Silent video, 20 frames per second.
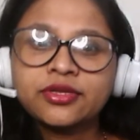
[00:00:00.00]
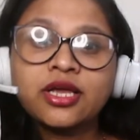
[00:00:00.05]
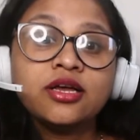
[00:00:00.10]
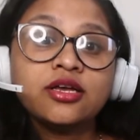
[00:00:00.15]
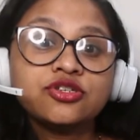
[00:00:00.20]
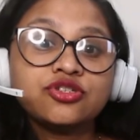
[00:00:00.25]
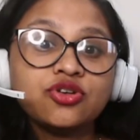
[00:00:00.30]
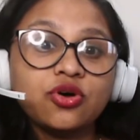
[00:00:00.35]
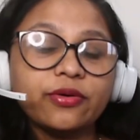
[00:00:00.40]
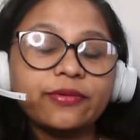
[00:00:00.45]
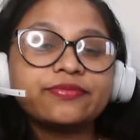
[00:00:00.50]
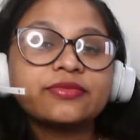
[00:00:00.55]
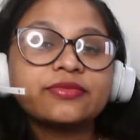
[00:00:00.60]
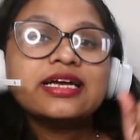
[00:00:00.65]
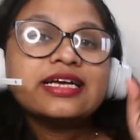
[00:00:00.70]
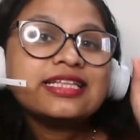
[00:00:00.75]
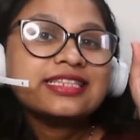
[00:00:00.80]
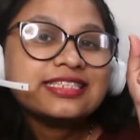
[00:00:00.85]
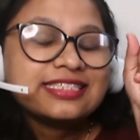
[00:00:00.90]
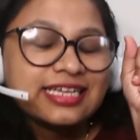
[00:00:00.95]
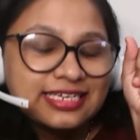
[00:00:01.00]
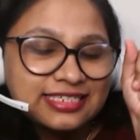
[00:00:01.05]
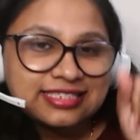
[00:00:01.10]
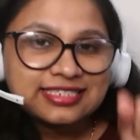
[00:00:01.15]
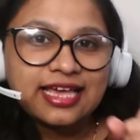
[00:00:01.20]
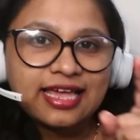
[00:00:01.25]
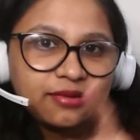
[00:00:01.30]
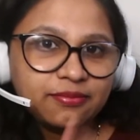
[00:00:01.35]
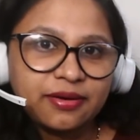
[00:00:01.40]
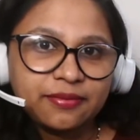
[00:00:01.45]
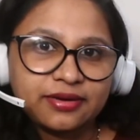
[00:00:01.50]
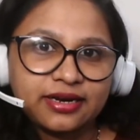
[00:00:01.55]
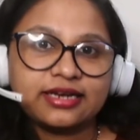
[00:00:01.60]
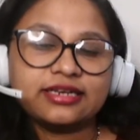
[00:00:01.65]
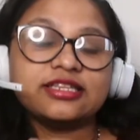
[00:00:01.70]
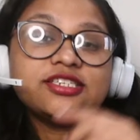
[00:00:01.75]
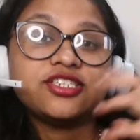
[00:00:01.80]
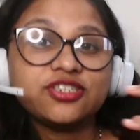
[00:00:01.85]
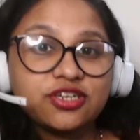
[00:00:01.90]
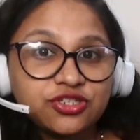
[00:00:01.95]
So this cell membrane,
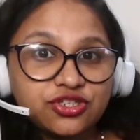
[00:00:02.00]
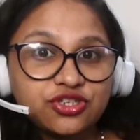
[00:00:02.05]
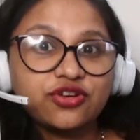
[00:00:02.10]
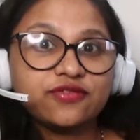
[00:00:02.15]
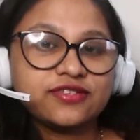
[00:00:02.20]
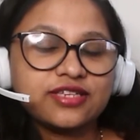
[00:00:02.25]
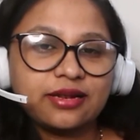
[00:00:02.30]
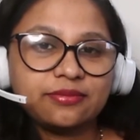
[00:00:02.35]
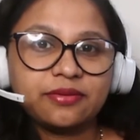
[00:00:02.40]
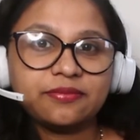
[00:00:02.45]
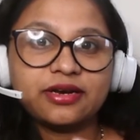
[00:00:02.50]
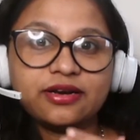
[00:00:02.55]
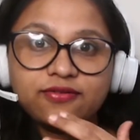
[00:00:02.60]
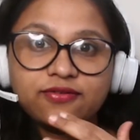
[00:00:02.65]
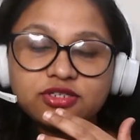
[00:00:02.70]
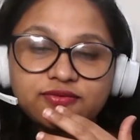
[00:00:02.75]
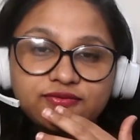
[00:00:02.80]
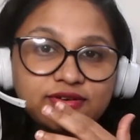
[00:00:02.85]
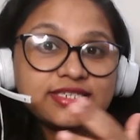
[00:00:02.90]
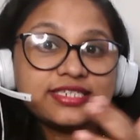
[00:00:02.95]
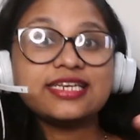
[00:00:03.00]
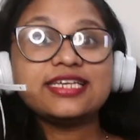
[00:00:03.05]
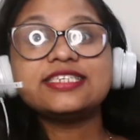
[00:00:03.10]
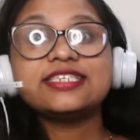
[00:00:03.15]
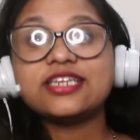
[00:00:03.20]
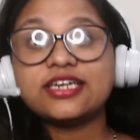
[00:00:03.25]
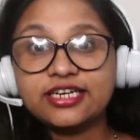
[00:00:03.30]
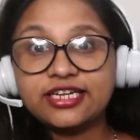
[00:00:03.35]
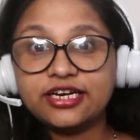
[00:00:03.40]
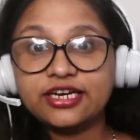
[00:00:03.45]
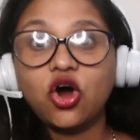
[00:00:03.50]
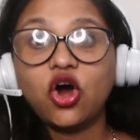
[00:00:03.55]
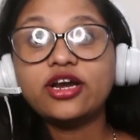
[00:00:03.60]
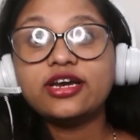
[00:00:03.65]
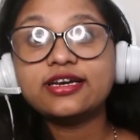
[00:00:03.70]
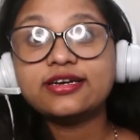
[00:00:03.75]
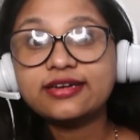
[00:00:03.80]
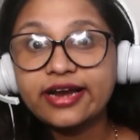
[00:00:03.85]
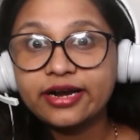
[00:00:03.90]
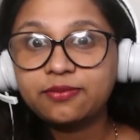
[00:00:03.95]
the structure of cell membrane was firstly studied on
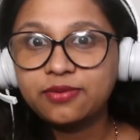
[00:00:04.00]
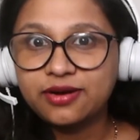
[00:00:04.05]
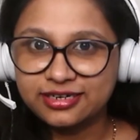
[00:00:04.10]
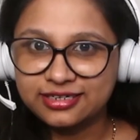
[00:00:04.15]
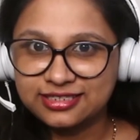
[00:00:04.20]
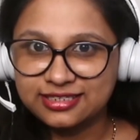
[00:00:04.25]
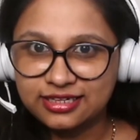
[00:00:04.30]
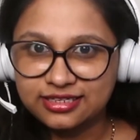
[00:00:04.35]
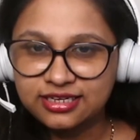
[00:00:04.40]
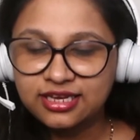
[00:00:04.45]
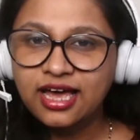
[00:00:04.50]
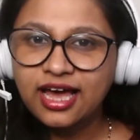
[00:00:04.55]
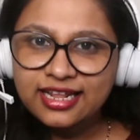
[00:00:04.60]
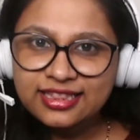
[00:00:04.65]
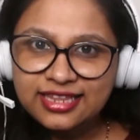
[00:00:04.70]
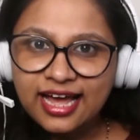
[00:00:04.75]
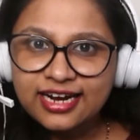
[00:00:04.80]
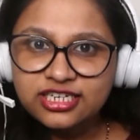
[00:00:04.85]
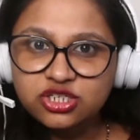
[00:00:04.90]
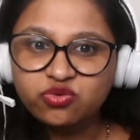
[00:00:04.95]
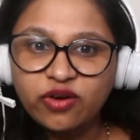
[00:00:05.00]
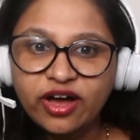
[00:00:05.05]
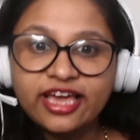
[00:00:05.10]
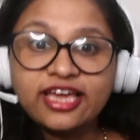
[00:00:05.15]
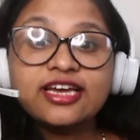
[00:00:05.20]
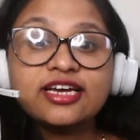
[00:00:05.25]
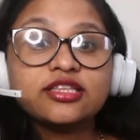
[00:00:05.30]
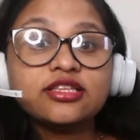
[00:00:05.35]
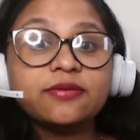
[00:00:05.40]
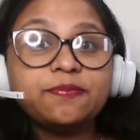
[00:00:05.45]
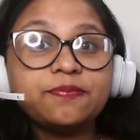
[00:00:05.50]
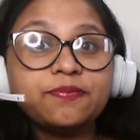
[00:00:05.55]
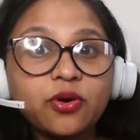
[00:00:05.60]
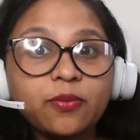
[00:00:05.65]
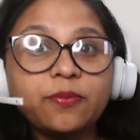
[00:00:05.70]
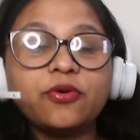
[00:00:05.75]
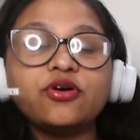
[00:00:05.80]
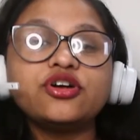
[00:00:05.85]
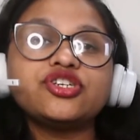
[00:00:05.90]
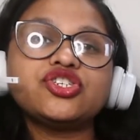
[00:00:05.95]
red blood cells, and that's why the
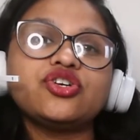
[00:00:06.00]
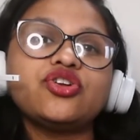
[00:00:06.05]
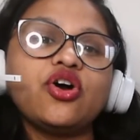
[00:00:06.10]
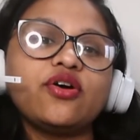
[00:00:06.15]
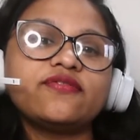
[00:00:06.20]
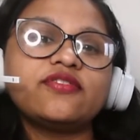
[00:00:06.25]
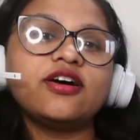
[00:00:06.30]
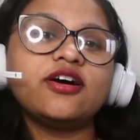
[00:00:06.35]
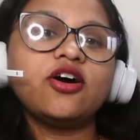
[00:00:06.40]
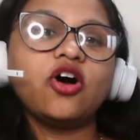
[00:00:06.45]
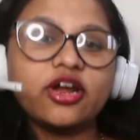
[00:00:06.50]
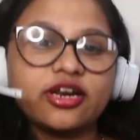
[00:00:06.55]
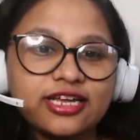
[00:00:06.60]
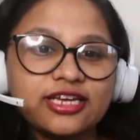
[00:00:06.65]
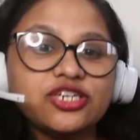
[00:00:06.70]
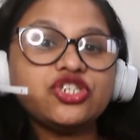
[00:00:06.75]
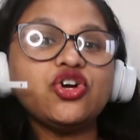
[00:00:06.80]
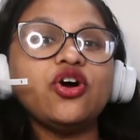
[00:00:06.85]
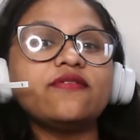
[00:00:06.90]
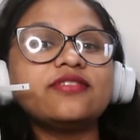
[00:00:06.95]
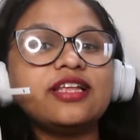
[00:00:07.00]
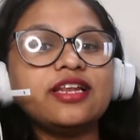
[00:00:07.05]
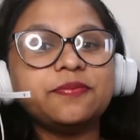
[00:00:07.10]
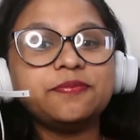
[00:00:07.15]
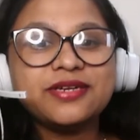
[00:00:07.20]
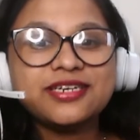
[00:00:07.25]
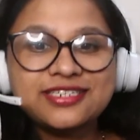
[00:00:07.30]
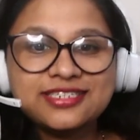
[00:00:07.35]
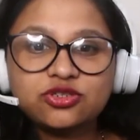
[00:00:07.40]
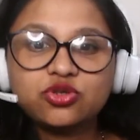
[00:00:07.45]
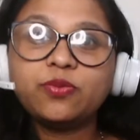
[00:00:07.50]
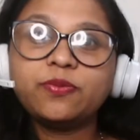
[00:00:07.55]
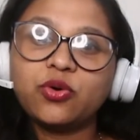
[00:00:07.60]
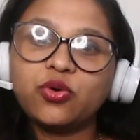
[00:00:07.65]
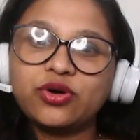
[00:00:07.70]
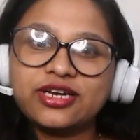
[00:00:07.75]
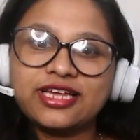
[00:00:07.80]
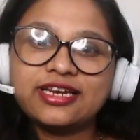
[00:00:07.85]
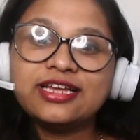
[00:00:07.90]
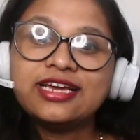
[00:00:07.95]
proportion of the or ratio of the lipids to
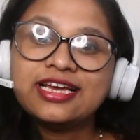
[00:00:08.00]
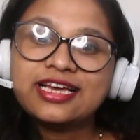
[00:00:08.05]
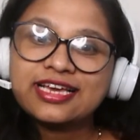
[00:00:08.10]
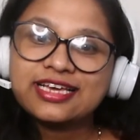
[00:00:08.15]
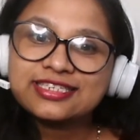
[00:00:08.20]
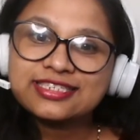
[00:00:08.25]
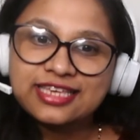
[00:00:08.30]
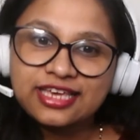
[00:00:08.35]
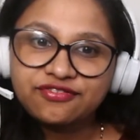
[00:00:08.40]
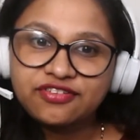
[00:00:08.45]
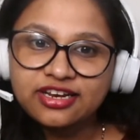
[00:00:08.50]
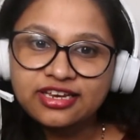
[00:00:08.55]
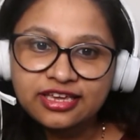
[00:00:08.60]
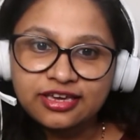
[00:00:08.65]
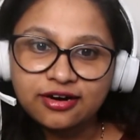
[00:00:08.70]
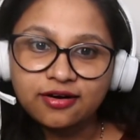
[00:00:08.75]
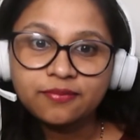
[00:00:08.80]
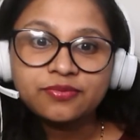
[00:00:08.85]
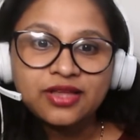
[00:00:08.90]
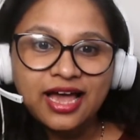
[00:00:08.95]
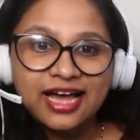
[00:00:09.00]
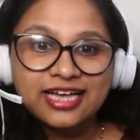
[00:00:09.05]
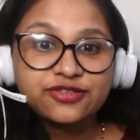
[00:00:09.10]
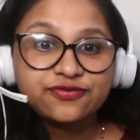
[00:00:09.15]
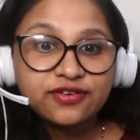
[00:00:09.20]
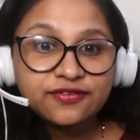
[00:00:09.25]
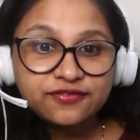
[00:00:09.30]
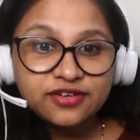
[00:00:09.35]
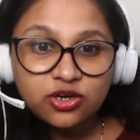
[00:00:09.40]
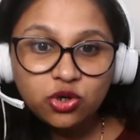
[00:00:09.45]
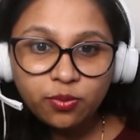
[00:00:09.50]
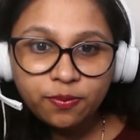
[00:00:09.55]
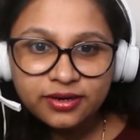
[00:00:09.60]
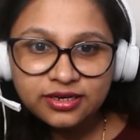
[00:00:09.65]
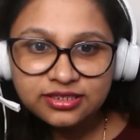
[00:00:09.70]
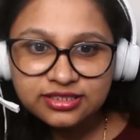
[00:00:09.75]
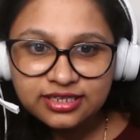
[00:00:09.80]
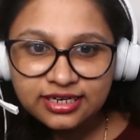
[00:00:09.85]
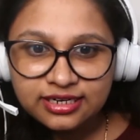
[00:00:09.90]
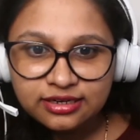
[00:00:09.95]
protein is given here as
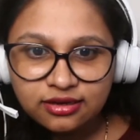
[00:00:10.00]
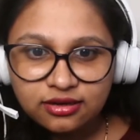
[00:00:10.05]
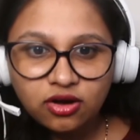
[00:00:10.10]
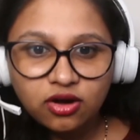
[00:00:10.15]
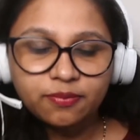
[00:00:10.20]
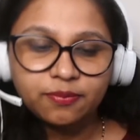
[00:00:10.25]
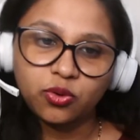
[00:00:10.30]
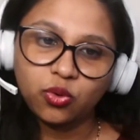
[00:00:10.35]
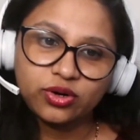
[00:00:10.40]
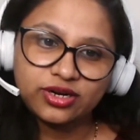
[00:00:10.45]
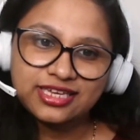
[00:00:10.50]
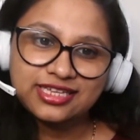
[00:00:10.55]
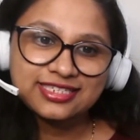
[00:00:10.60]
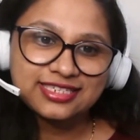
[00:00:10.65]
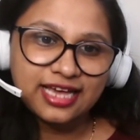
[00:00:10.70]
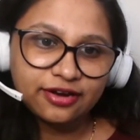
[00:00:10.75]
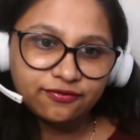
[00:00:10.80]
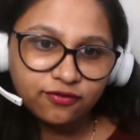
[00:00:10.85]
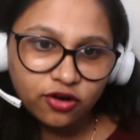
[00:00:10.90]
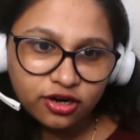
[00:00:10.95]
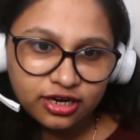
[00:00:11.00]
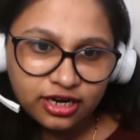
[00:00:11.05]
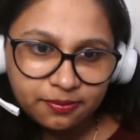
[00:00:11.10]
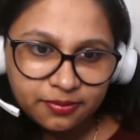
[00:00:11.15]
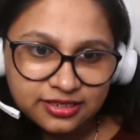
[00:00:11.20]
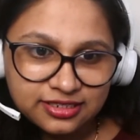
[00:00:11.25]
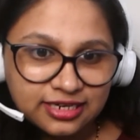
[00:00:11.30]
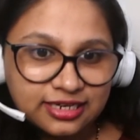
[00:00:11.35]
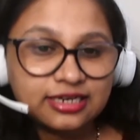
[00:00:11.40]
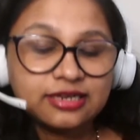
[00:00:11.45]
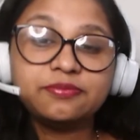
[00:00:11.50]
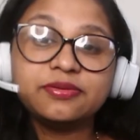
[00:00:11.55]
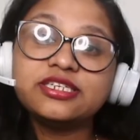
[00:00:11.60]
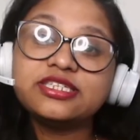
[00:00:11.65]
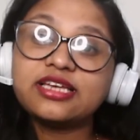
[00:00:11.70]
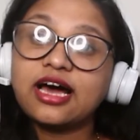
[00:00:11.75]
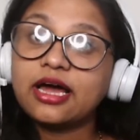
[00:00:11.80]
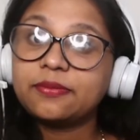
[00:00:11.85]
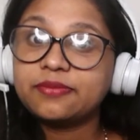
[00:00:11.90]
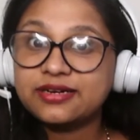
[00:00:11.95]
52% proteins and 40% lipids
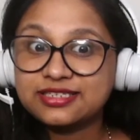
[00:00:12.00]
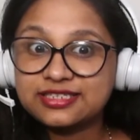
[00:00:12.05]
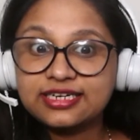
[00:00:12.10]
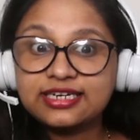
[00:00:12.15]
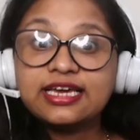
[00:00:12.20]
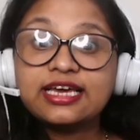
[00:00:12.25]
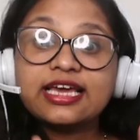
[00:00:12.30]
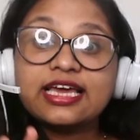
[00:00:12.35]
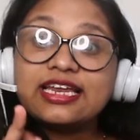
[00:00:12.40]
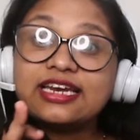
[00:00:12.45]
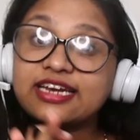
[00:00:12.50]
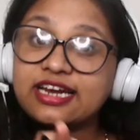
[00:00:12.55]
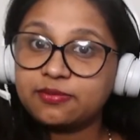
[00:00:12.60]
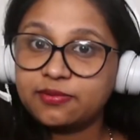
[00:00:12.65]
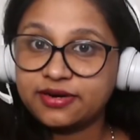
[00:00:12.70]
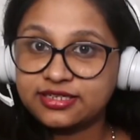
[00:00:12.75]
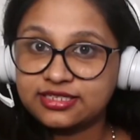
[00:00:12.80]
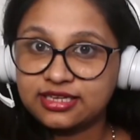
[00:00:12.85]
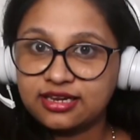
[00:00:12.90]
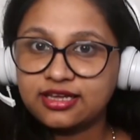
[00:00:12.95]
are present in red blood cell.